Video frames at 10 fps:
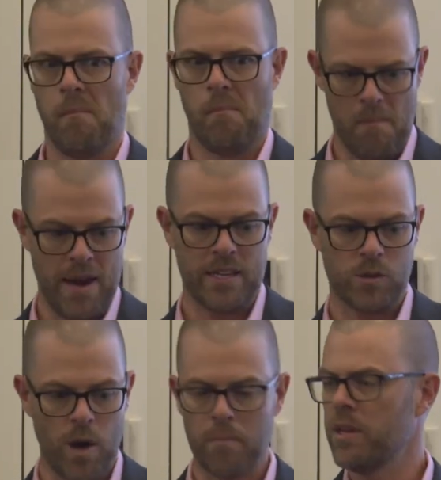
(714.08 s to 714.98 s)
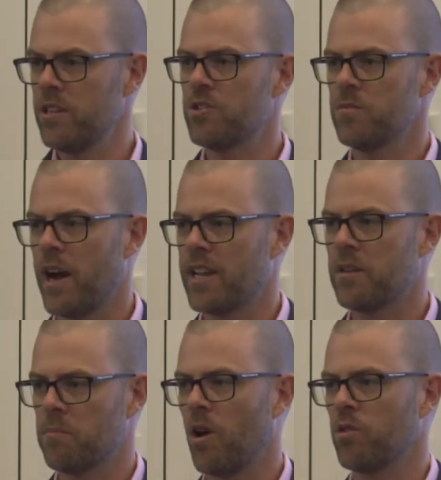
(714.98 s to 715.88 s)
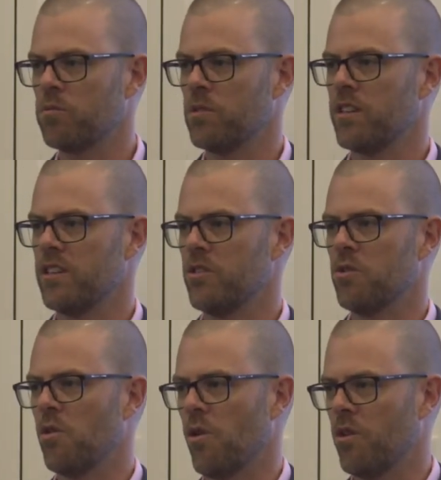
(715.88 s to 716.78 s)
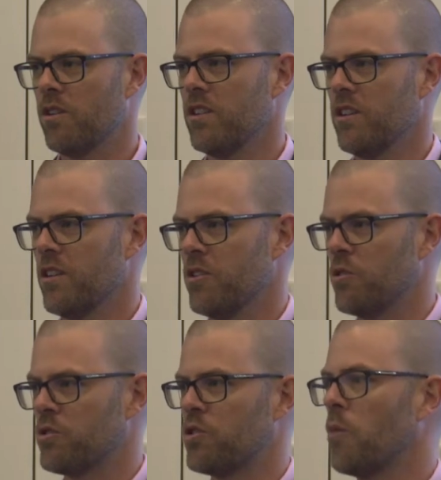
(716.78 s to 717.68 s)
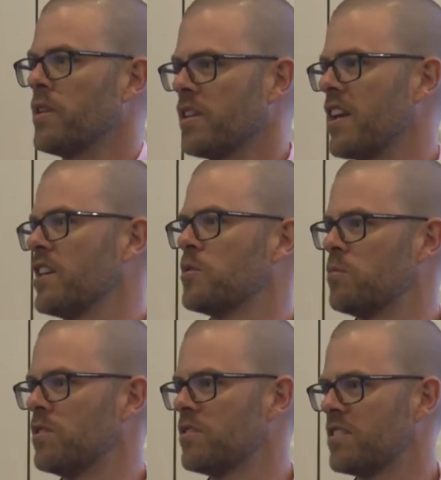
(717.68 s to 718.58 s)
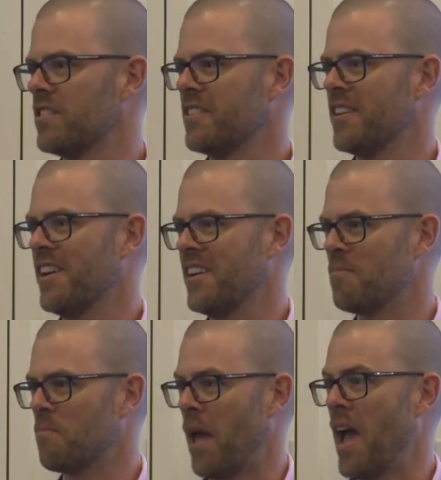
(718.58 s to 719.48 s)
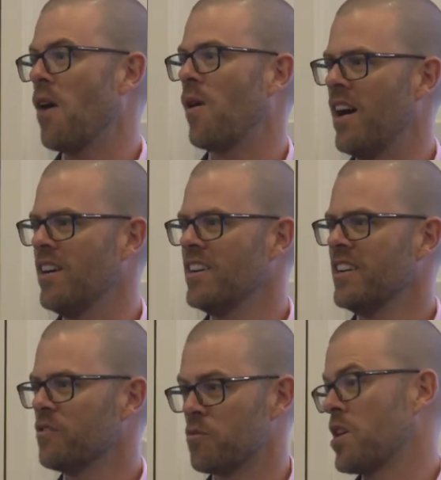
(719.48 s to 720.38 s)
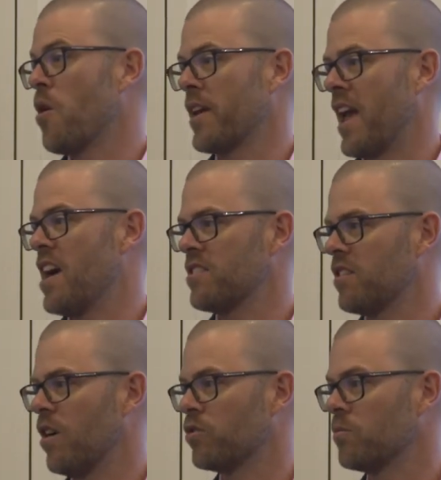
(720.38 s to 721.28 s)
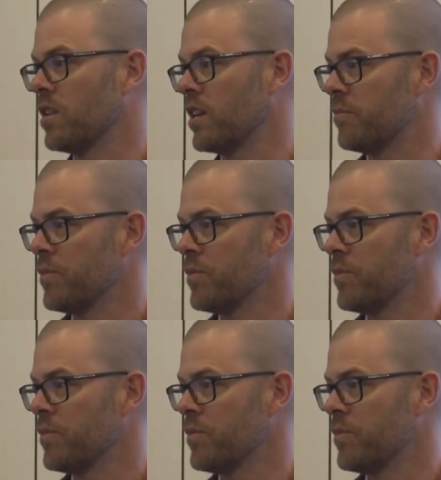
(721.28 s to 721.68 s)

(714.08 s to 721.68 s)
money is one bit, you do make it, but ultimately you're stopping your customers' power from going out ultimately.